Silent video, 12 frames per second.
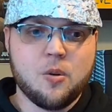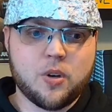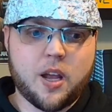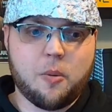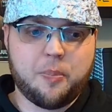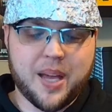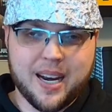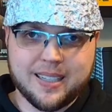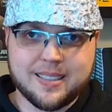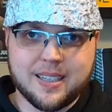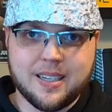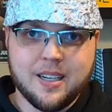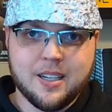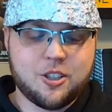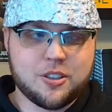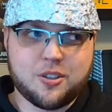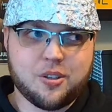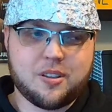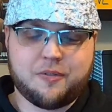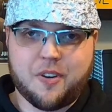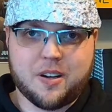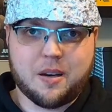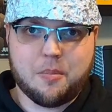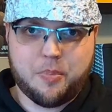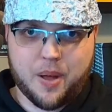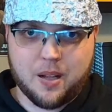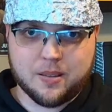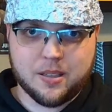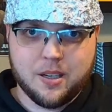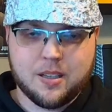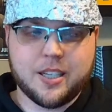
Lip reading: Raquel Pennington just took the fucking belt.